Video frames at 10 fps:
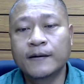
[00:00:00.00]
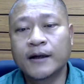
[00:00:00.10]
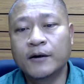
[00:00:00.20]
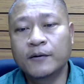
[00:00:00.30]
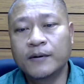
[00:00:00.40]

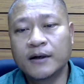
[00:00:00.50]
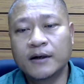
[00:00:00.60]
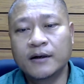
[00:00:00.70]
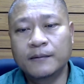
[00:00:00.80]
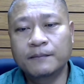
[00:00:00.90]

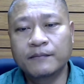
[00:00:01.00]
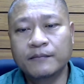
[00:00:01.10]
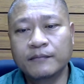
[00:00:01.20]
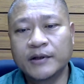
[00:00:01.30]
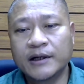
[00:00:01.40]
Now
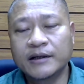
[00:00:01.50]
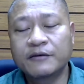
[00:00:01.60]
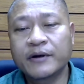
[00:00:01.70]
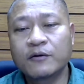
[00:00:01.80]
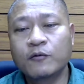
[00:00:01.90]
there are
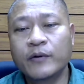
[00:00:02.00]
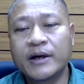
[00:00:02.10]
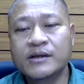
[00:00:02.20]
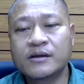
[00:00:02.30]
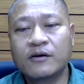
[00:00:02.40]
different
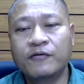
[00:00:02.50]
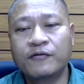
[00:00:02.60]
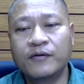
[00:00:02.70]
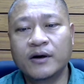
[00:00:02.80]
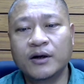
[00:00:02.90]
ways of
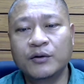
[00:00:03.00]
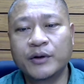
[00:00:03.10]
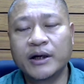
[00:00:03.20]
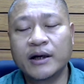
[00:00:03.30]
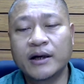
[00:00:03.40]

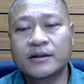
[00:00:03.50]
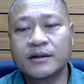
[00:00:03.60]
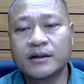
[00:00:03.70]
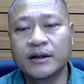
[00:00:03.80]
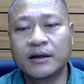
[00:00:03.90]
looking at
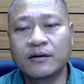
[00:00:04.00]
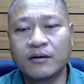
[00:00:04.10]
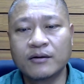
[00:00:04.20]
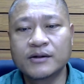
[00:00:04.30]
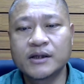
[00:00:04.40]

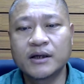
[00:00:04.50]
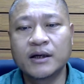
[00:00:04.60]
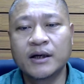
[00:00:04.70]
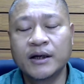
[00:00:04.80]
ecology